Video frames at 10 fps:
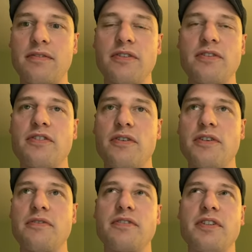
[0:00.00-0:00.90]
So
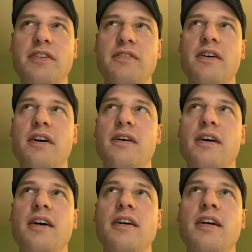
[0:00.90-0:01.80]
you see
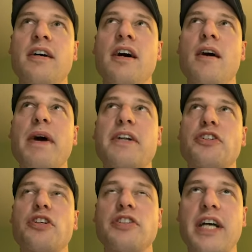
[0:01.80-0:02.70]
a better
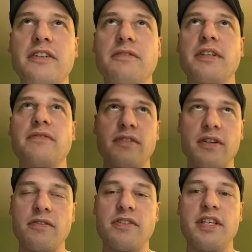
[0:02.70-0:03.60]
trajectory for
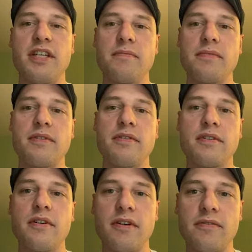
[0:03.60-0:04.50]
those teams
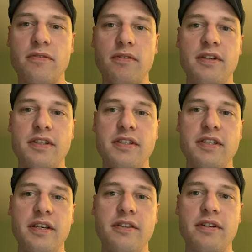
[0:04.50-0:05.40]
going forward into
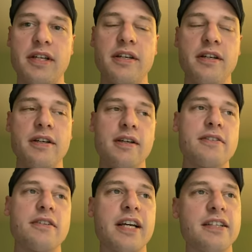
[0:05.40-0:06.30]
day three.
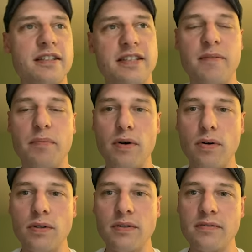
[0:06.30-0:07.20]
So I guess I'll take a
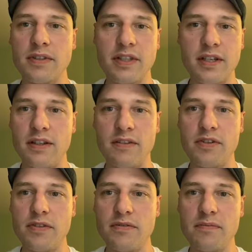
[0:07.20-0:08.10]
poll with all of
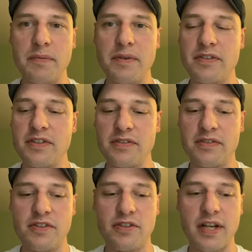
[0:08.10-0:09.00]
you, maybe
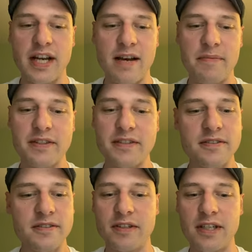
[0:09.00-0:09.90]
just shoot a comment
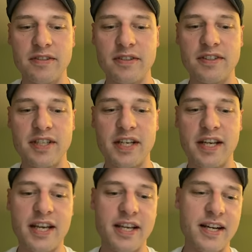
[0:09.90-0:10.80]
or whatever and say,
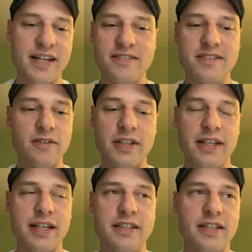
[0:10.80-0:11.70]
hey, I don't like
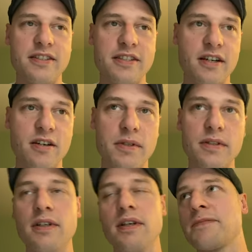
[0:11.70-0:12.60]
that idea, it's
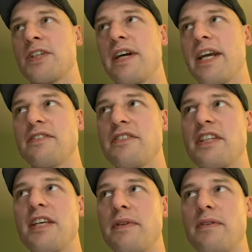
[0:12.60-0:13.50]
terrible. Or hey, let's just
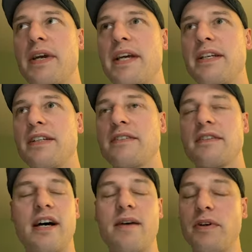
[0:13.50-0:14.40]
keep it the way it is.
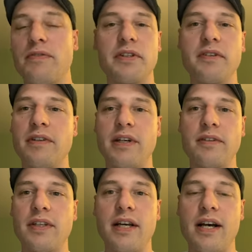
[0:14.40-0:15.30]
I'm perfectly fine
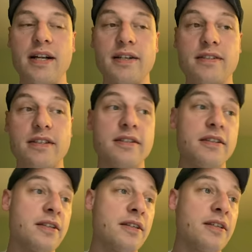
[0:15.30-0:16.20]
with that, honestly.
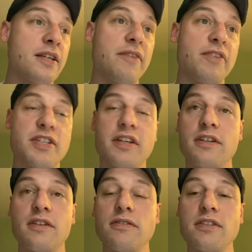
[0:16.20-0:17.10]
If it's
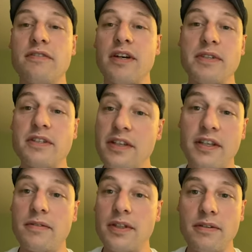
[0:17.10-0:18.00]
inconclusive, I'm just
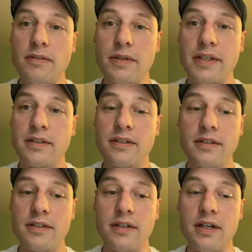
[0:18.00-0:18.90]
sticking with the old way
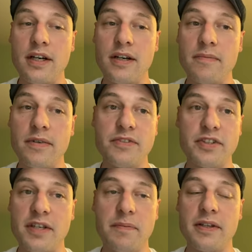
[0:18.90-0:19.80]
of
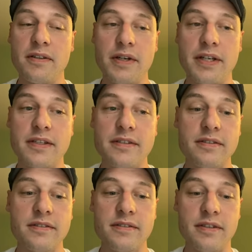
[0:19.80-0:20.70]
just keeping it the way it
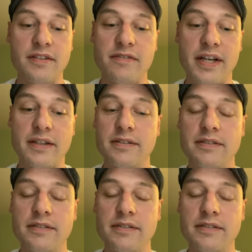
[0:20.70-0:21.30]
is. So that's fine.